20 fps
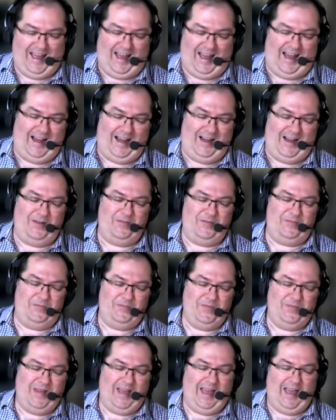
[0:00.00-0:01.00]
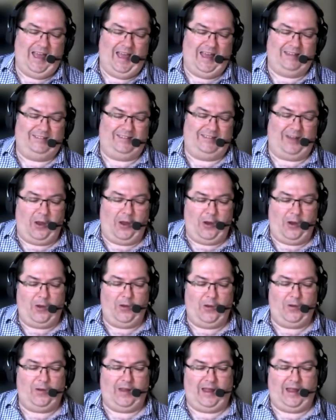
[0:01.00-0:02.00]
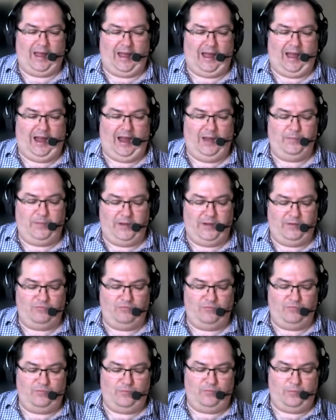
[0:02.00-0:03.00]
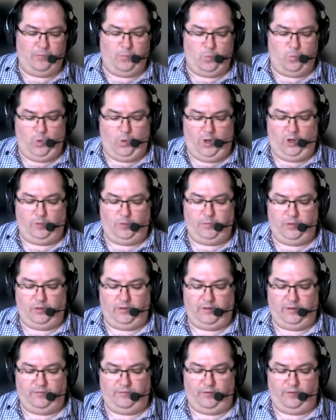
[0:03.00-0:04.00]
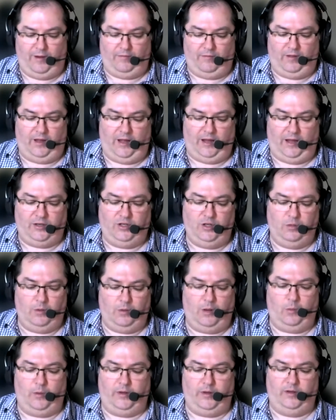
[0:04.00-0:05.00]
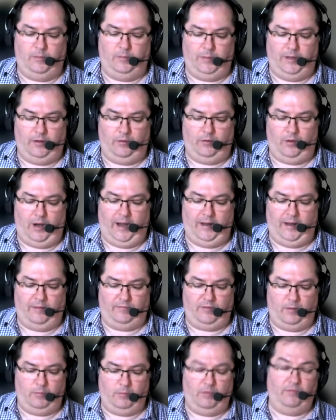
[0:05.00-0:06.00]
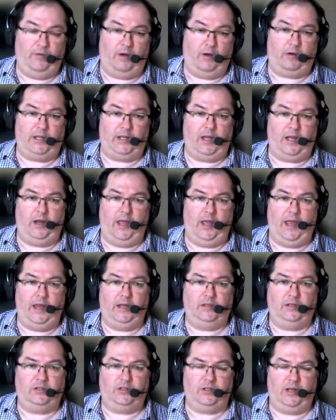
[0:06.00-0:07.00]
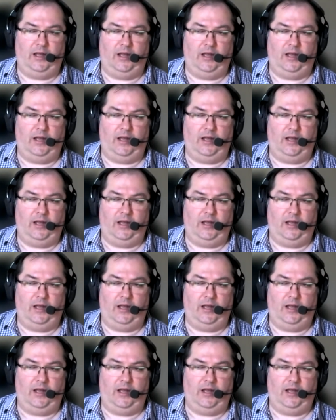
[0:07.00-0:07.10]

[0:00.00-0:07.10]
um, so I'd been world building forever. I knew I wanted to be a writer from a very young age.